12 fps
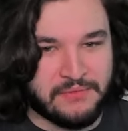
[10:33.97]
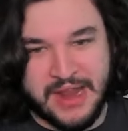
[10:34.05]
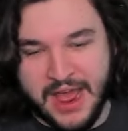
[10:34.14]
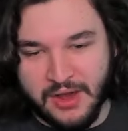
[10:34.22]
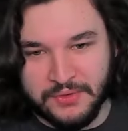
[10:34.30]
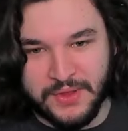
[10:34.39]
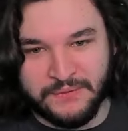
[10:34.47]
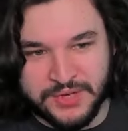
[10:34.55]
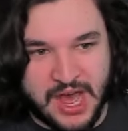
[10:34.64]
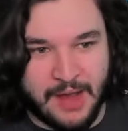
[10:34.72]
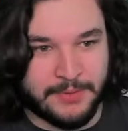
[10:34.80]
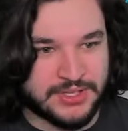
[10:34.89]
Now the
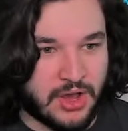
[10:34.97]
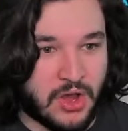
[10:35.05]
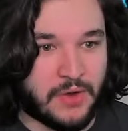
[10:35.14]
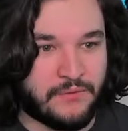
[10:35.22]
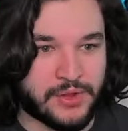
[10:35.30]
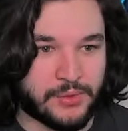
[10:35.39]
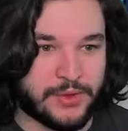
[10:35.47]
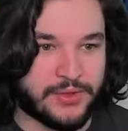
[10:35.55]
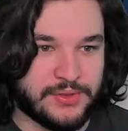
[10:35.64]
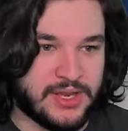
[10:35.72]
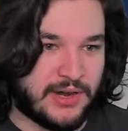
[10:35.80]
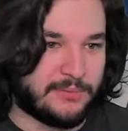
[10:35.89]
top is all filled with,
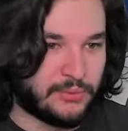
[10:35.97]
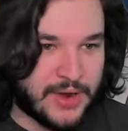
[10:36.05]
you know,